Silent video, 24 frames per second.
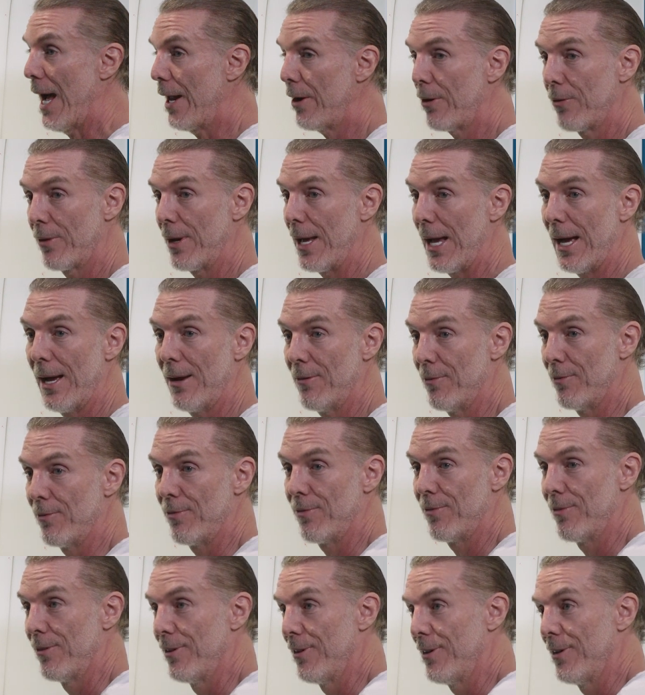I don't
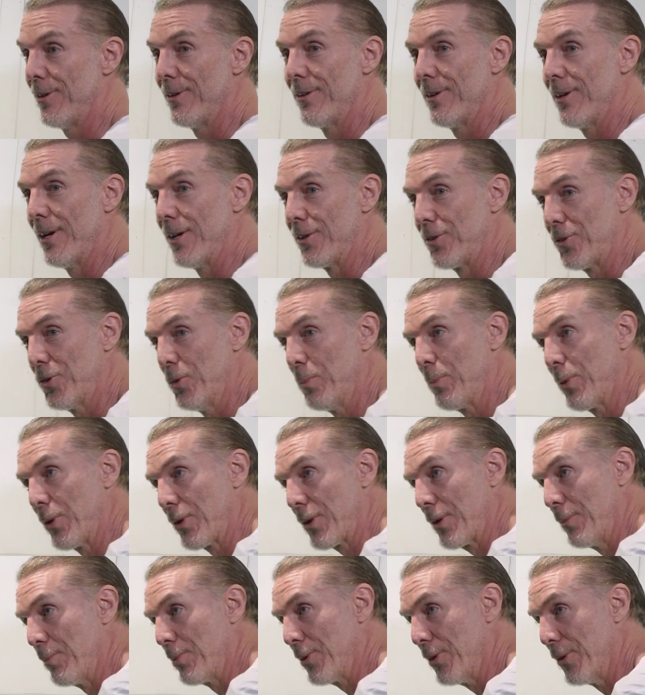have a
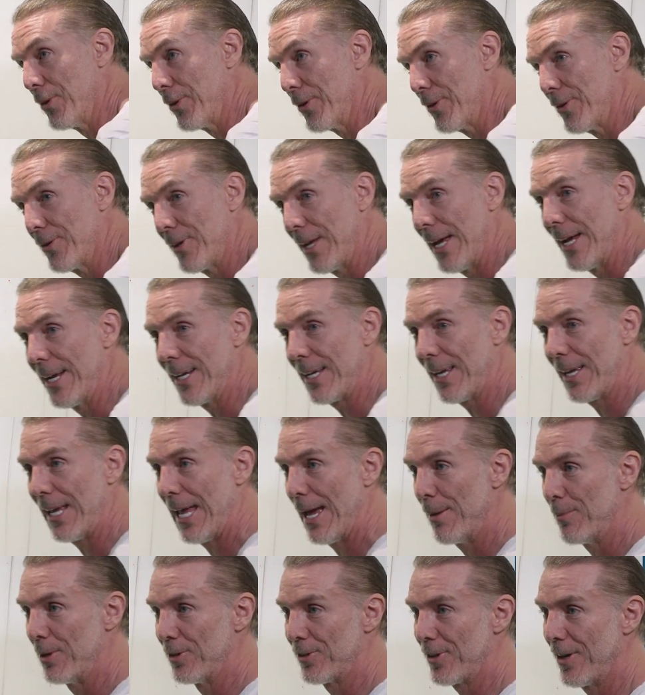supercomputer like
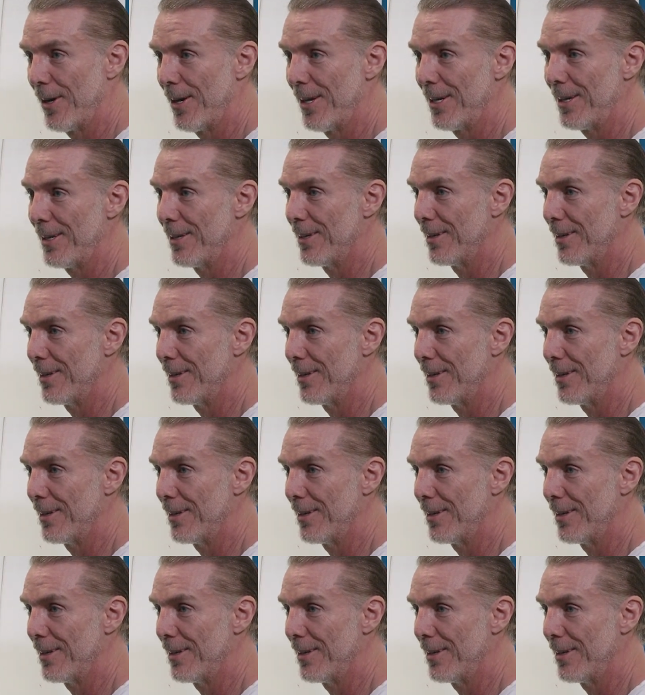Amazon,